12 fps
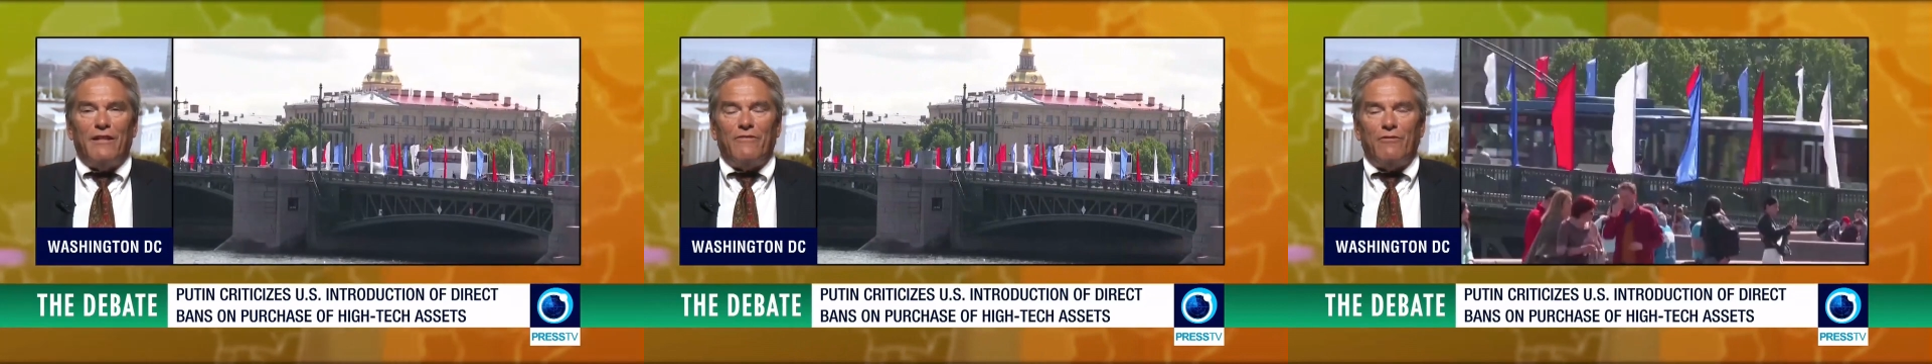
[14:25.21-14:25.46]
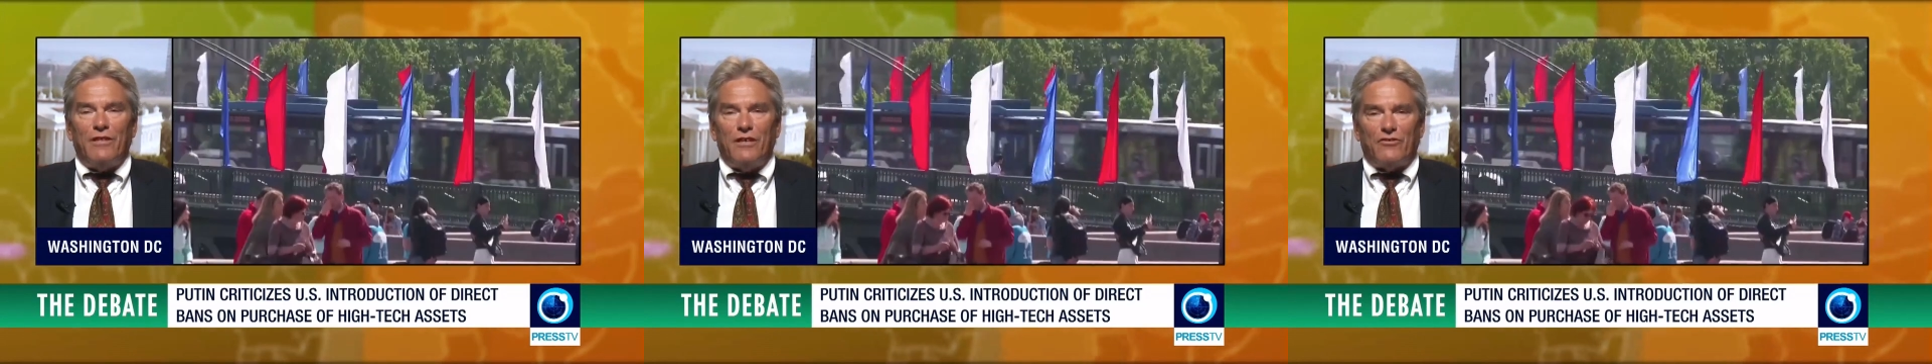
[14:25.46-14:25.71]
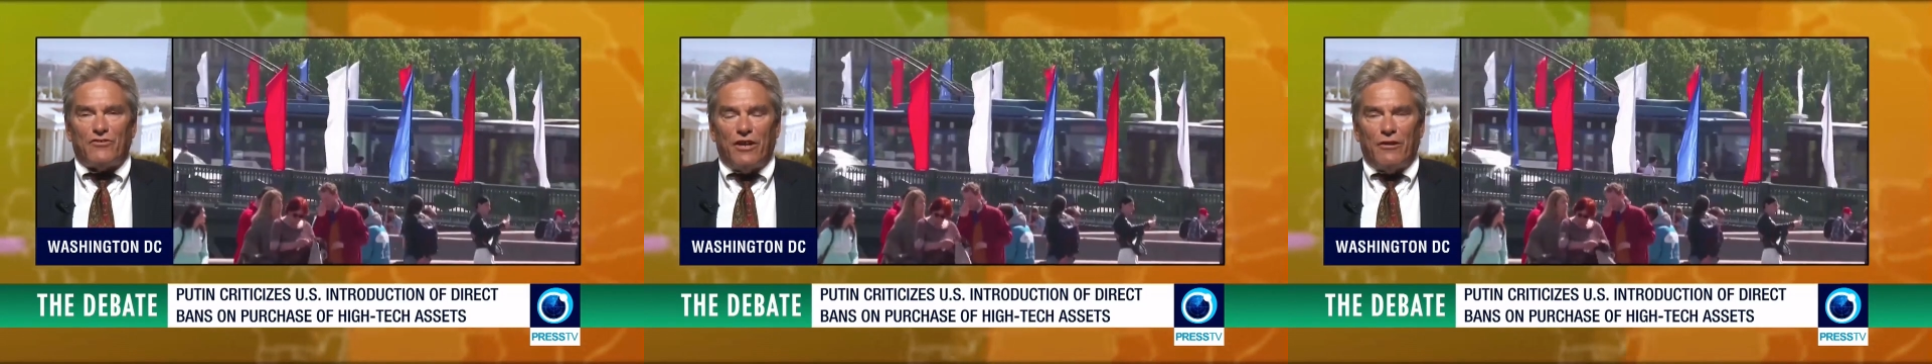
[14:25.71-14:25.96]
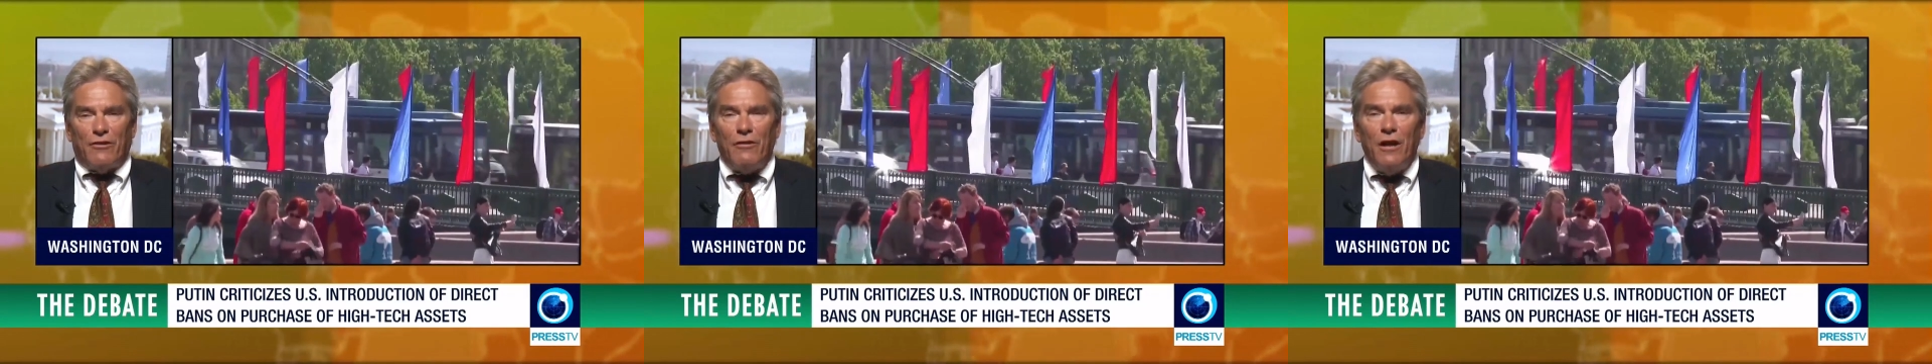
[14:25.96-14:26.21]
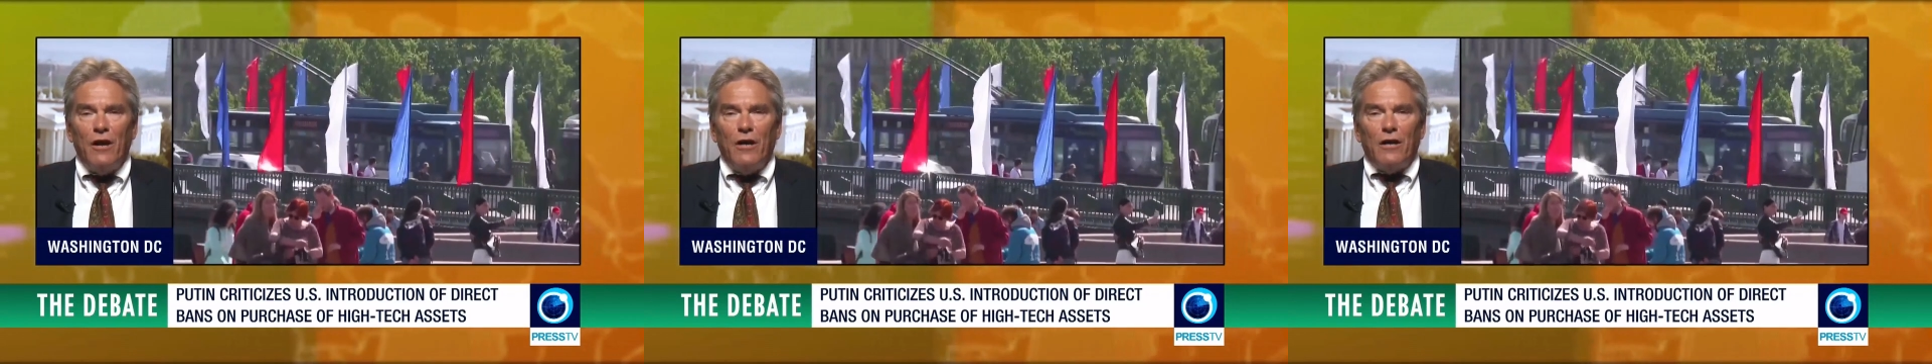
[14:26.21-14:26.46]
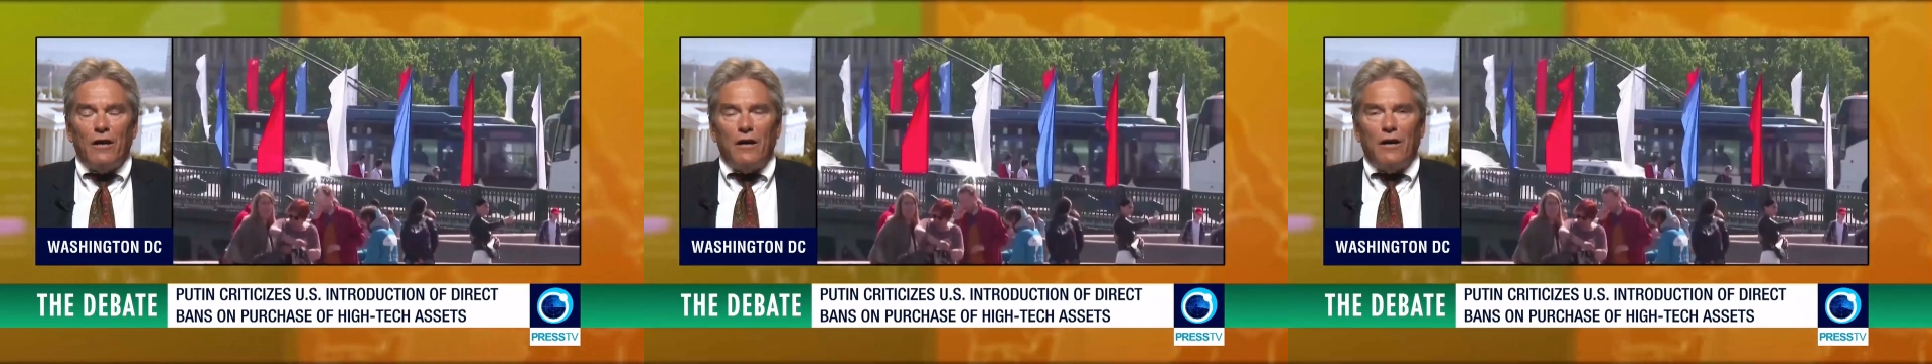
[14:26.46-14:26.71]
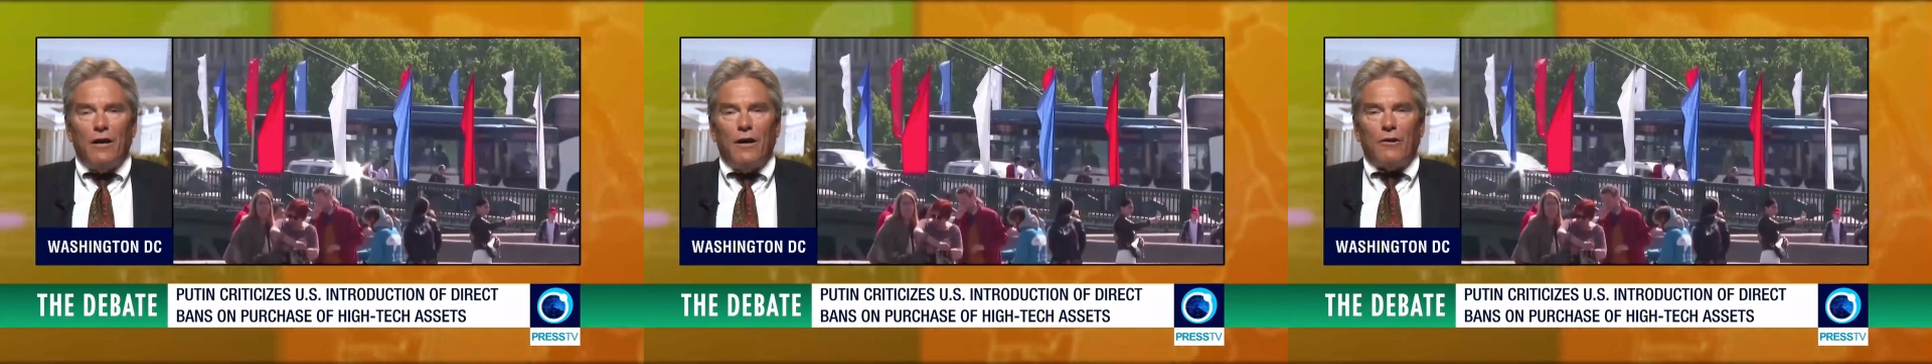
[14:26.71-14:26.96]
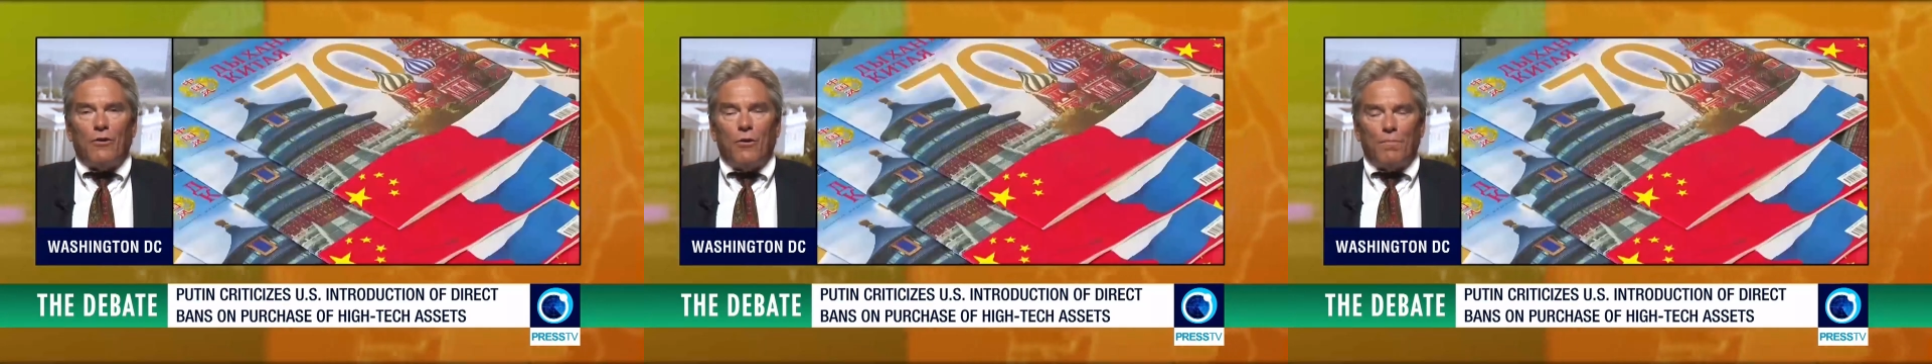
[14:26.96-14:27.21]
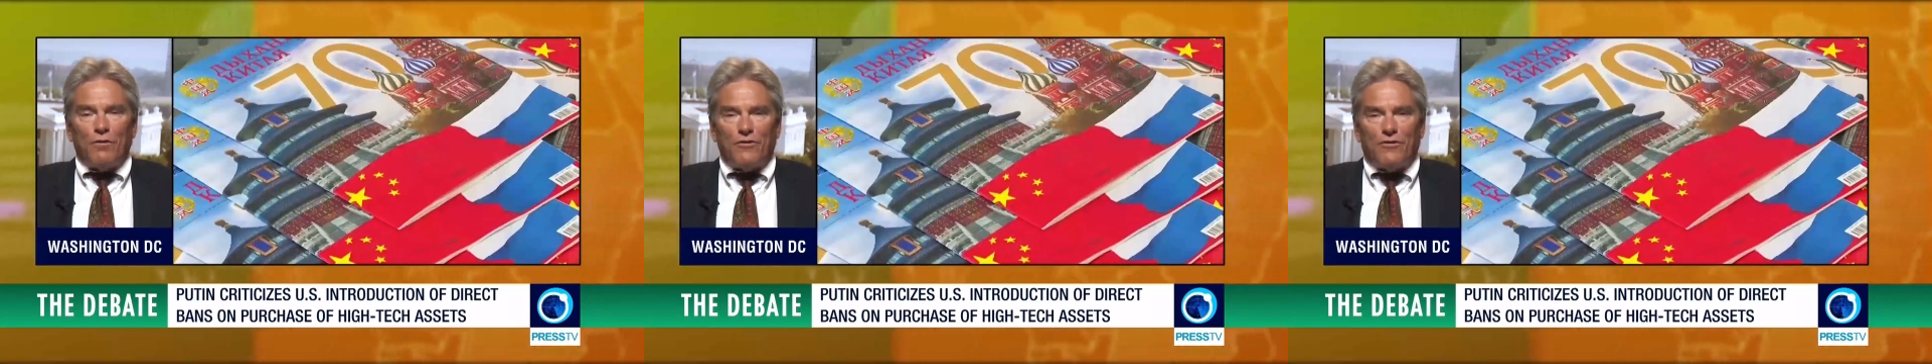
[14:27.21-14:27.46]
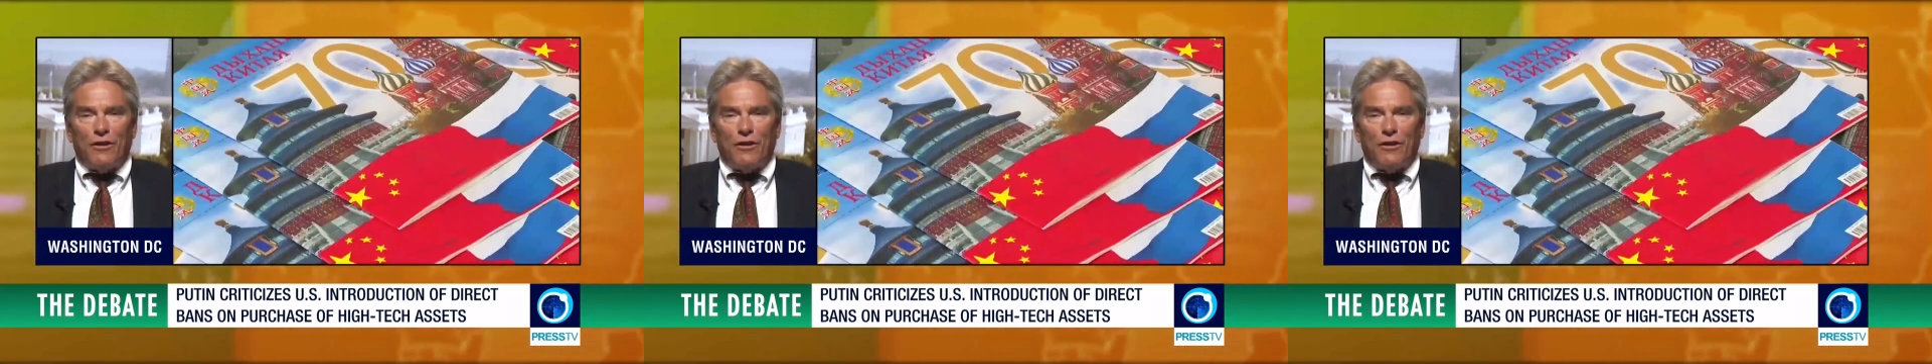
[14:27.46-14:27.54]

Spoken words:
And do they share corporate